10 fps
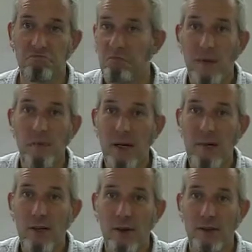But maybe
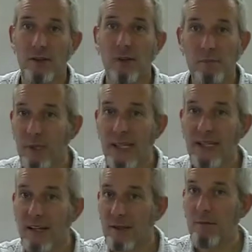not. But it
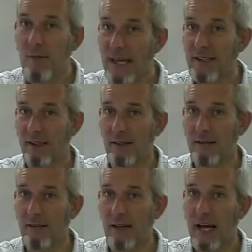doesn't matter.
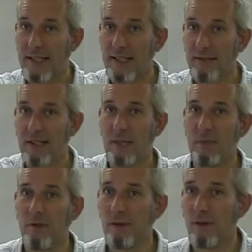As I've said
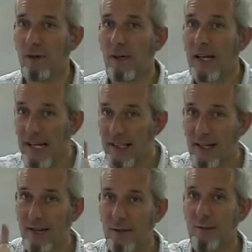before, it
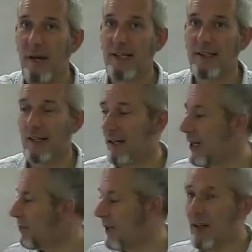doesn't matter
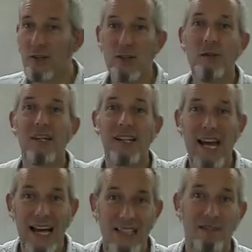because you can
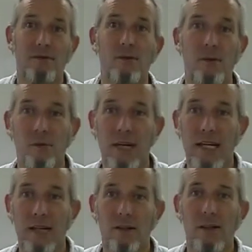ask for the
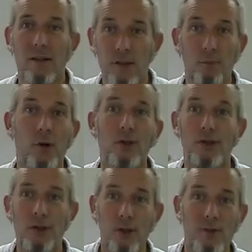meaning the
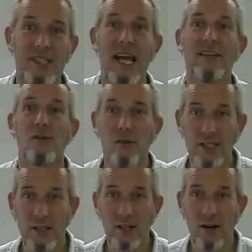person who says
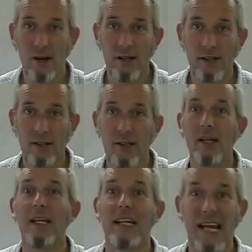oyster card
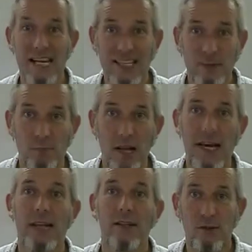can
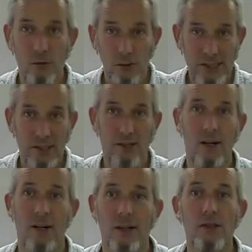explain oyster
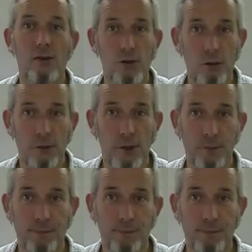card to you.